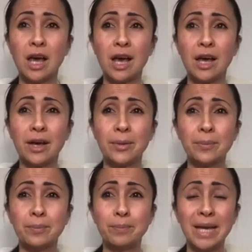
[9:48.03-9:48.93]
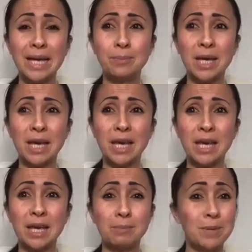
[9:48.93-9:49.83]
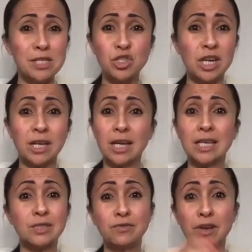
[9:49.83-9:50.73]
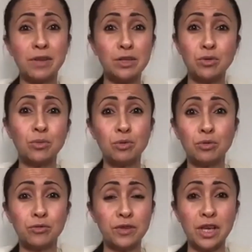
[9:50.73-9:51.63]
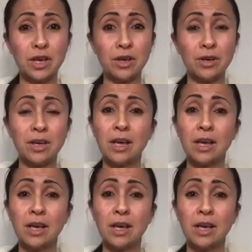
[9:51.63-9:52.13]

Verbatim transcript: um, maybe binging is very normal for you.